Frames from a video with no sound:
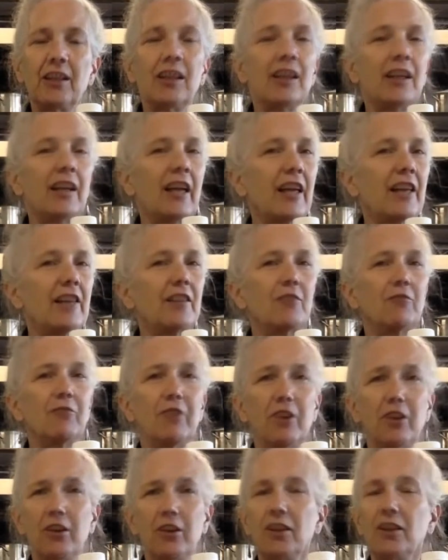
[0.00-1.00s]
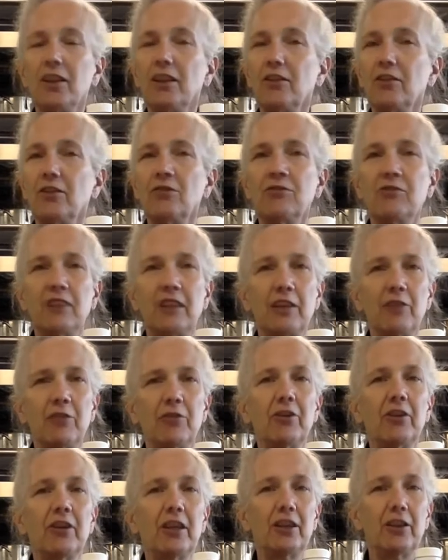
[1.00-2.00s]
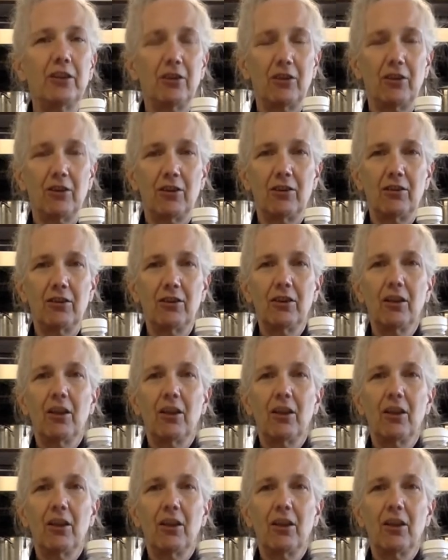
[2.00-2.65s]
It has very little flavor at all.